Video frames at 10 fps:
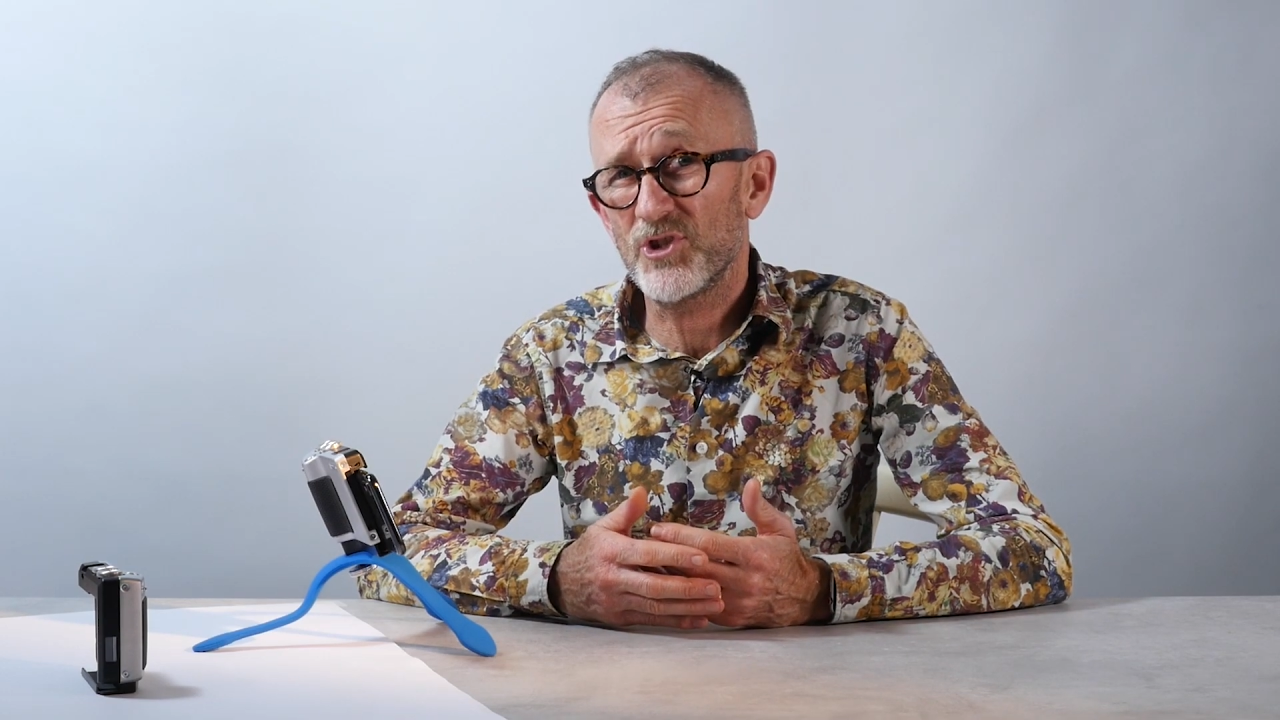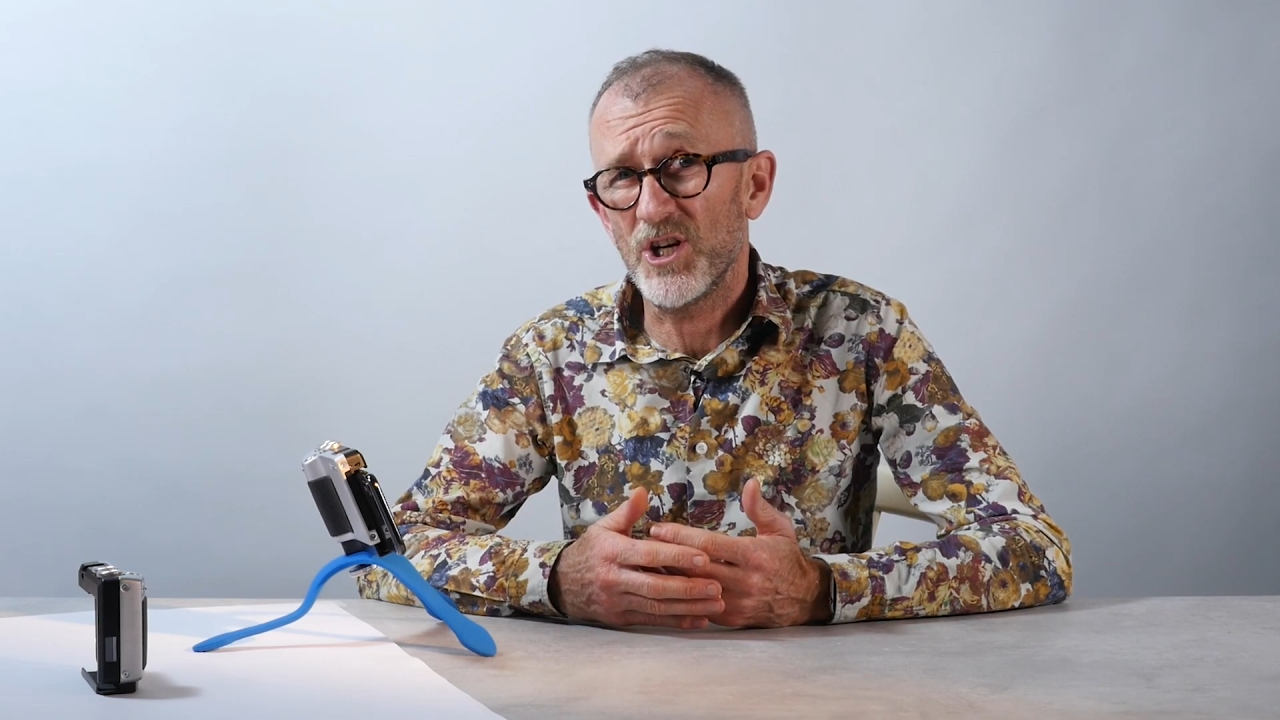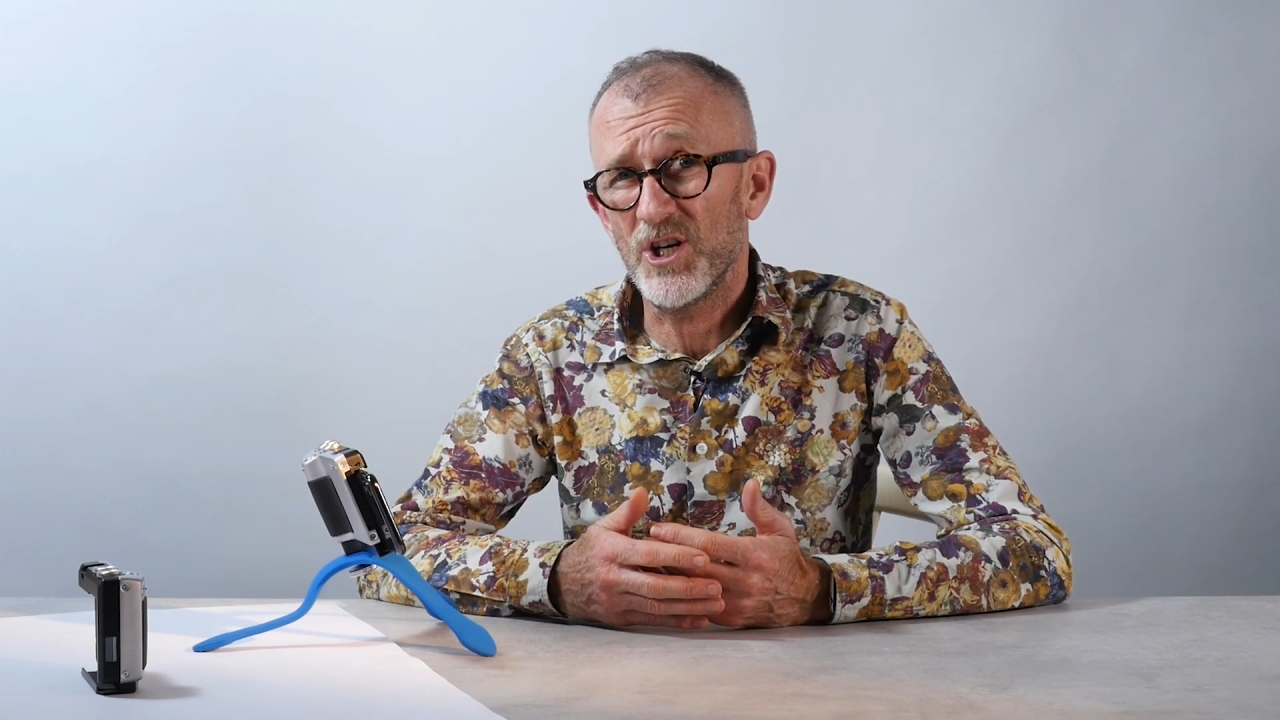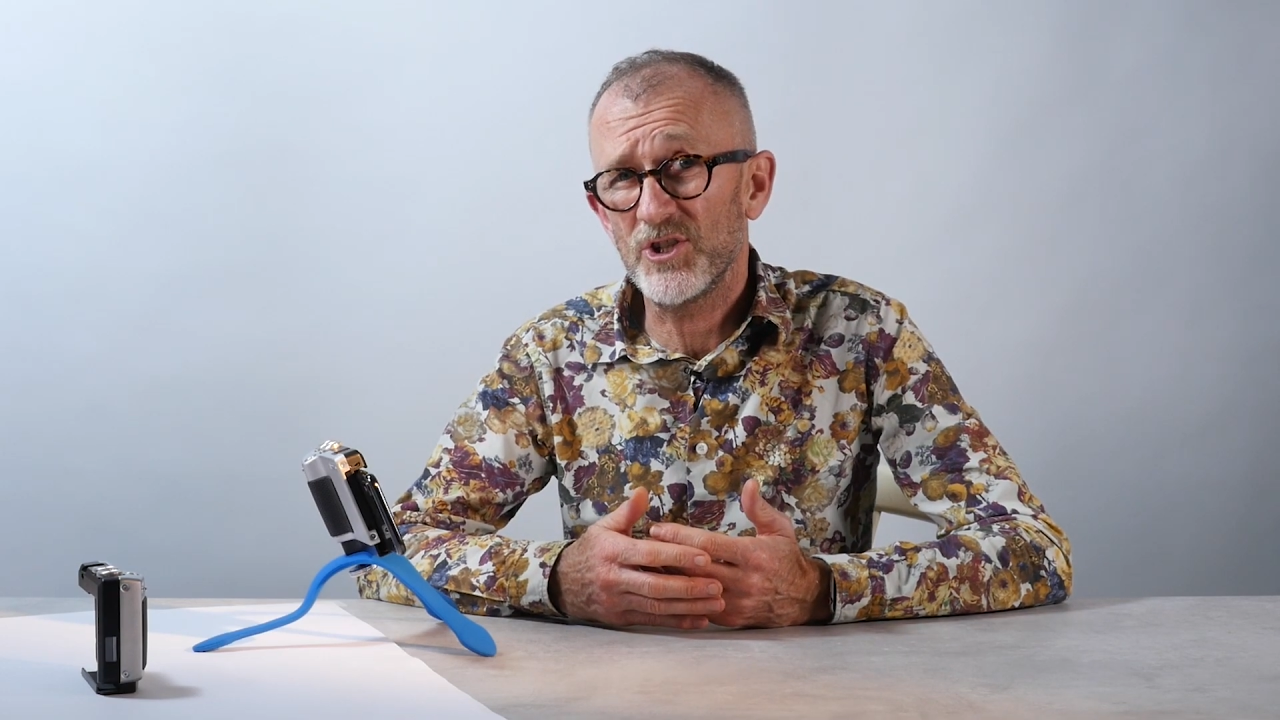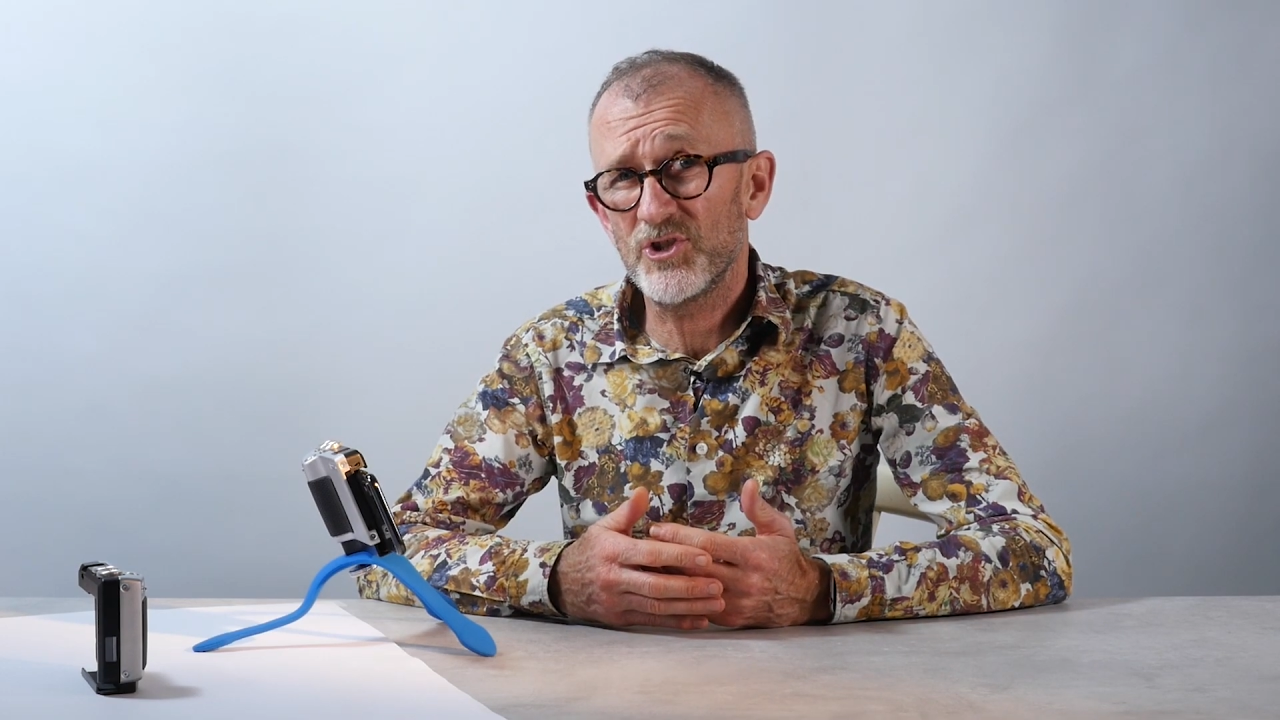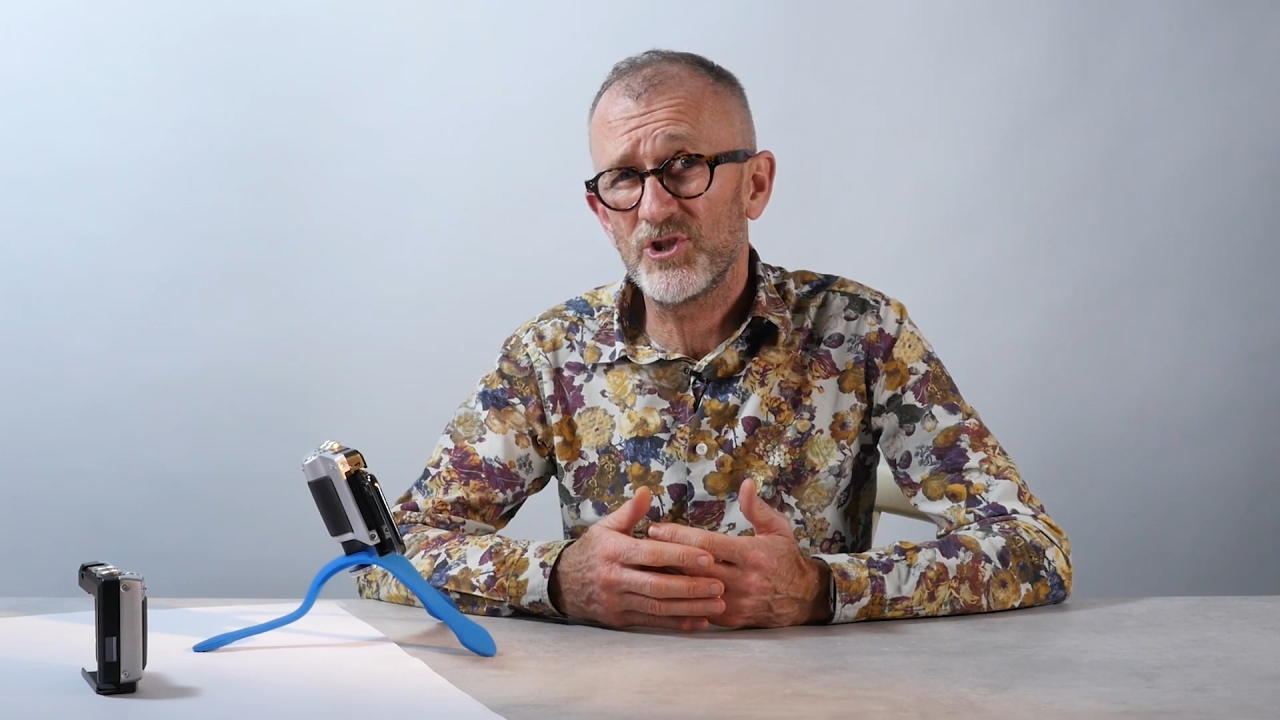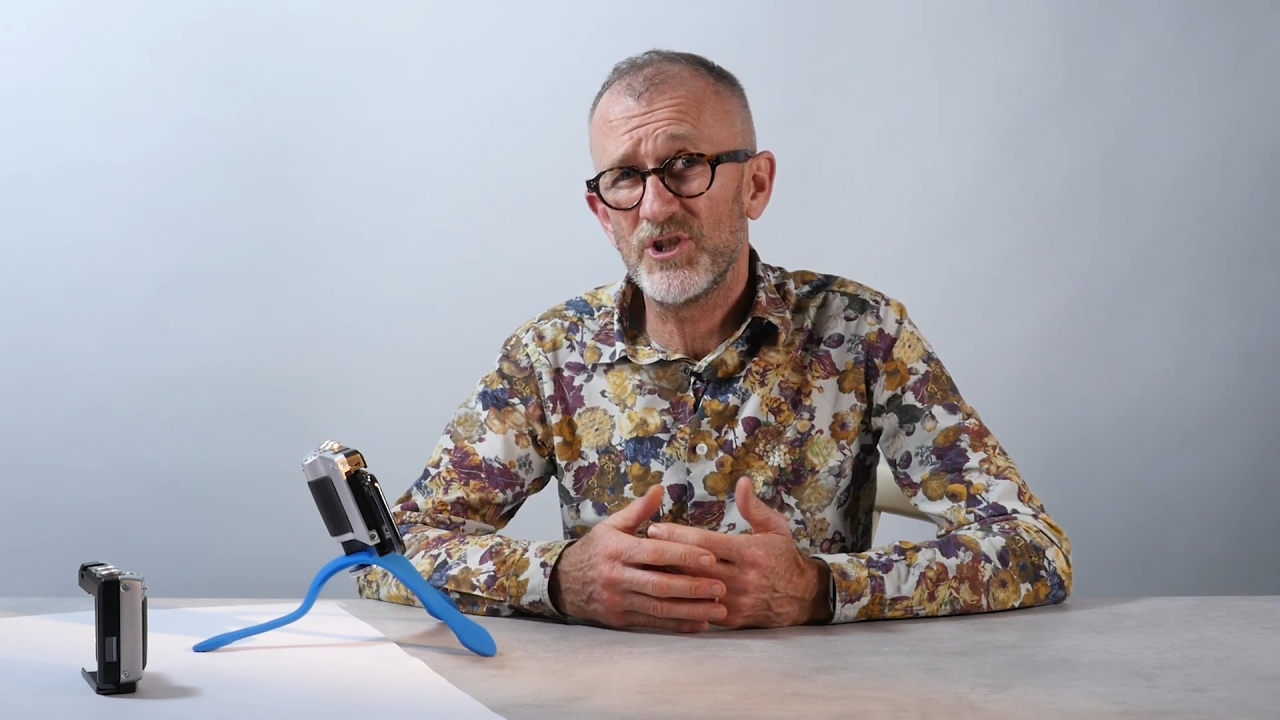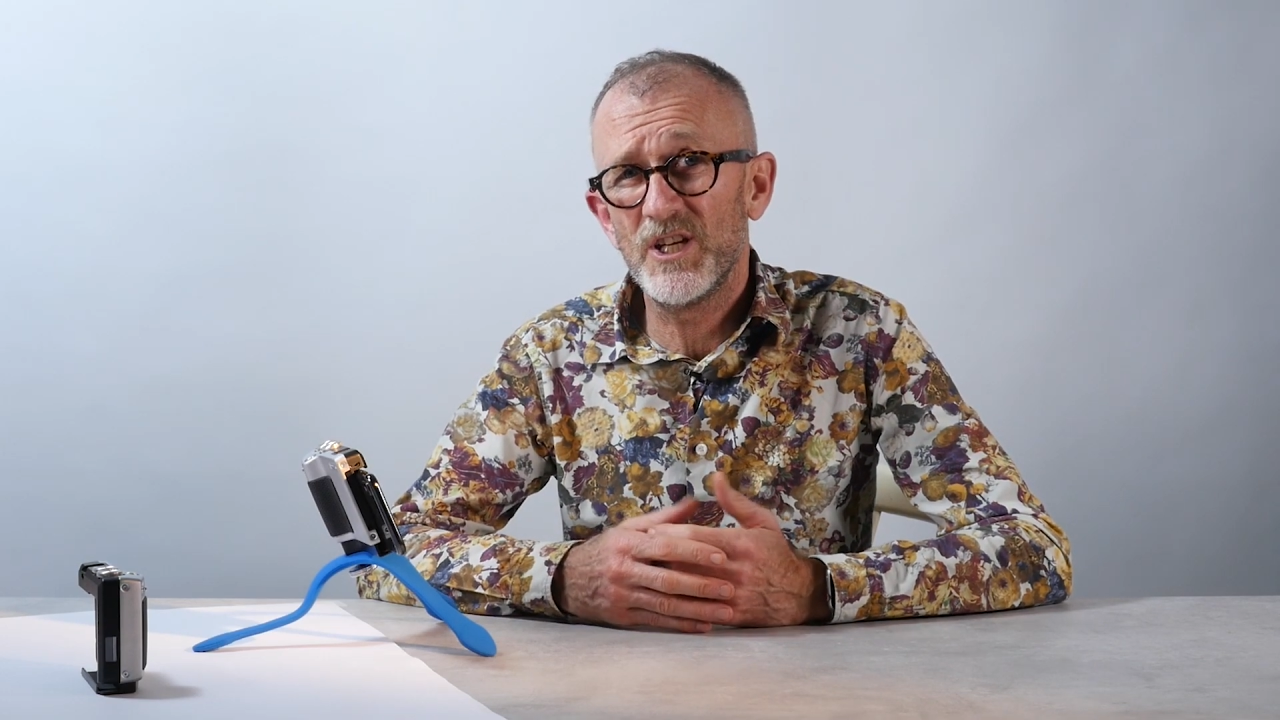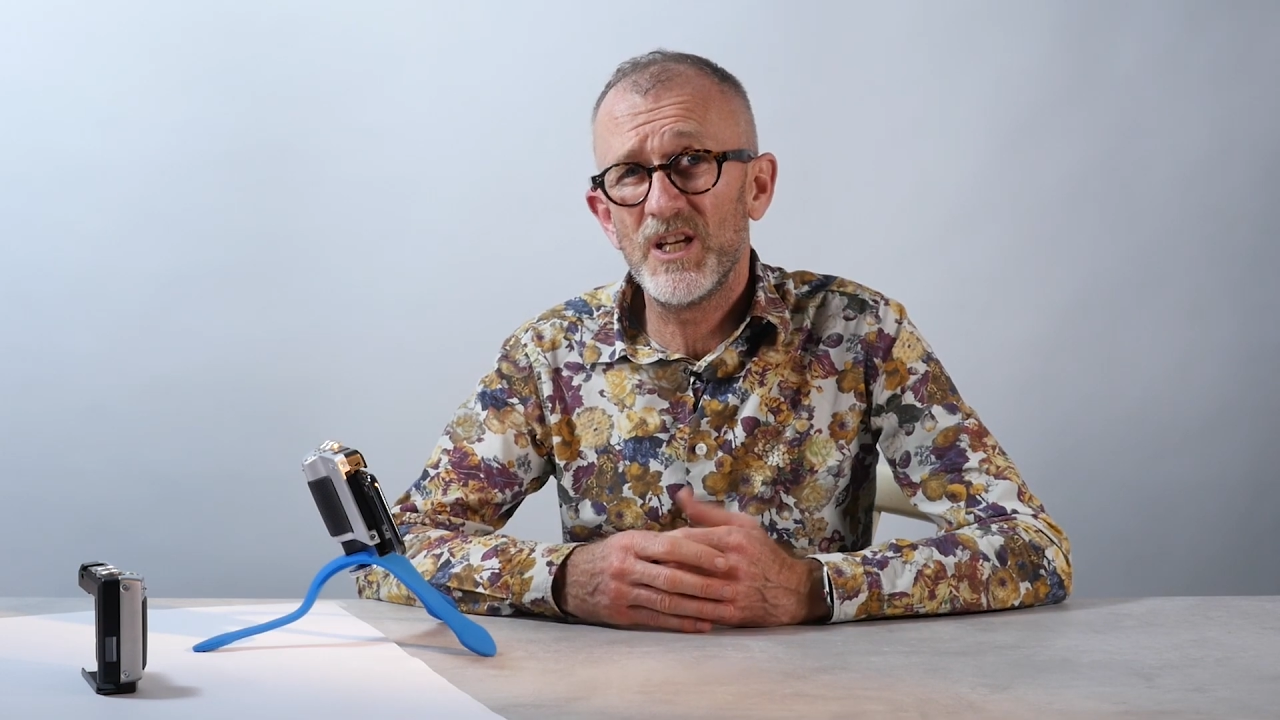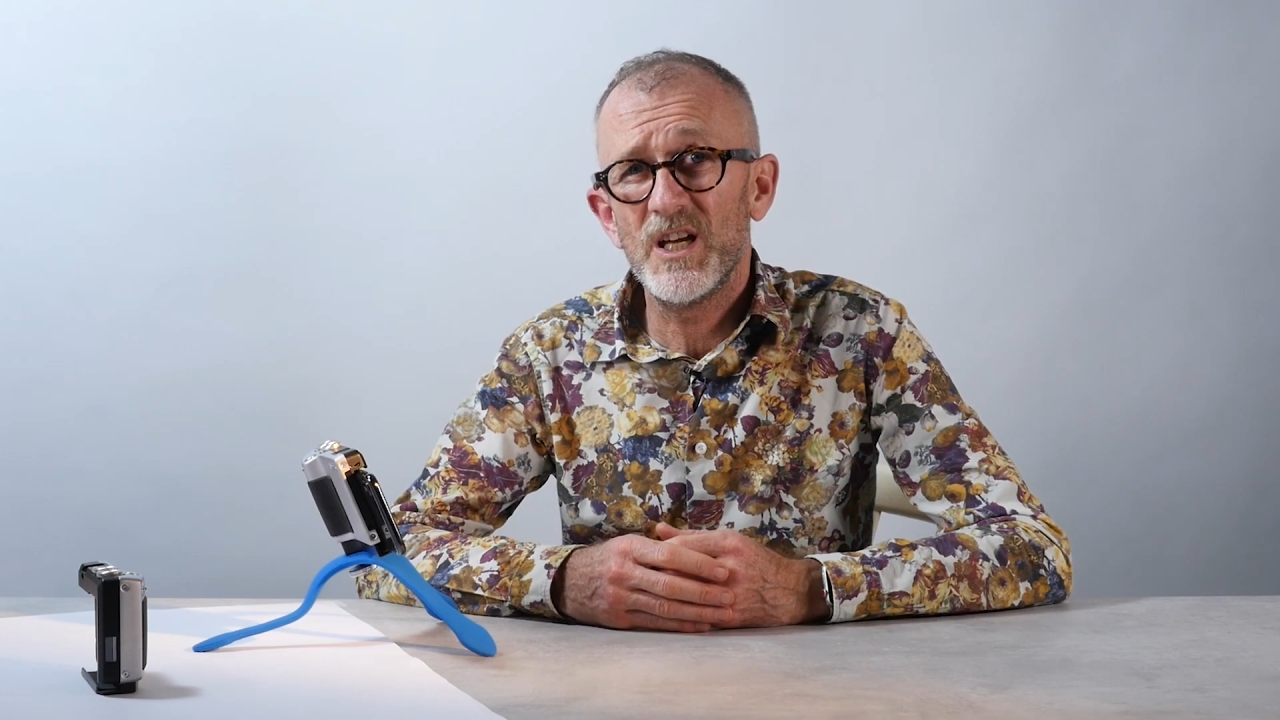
Charge.